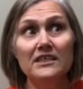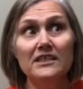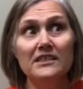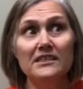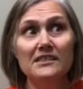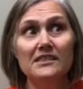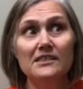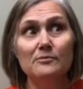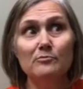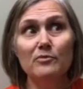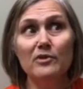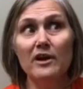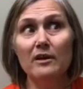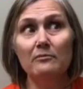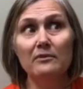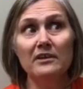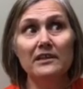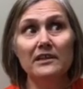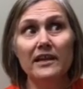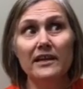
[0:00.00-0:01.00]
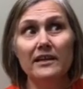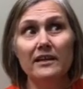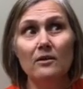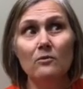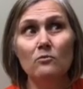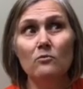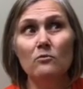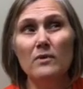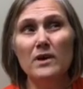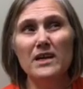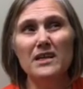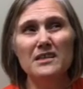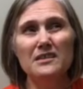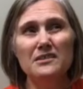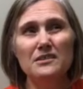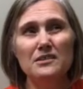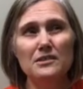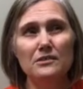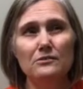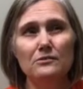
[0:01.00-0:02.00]
is probably like a
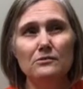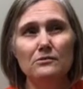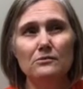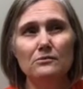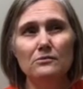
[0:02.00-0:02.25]
1 to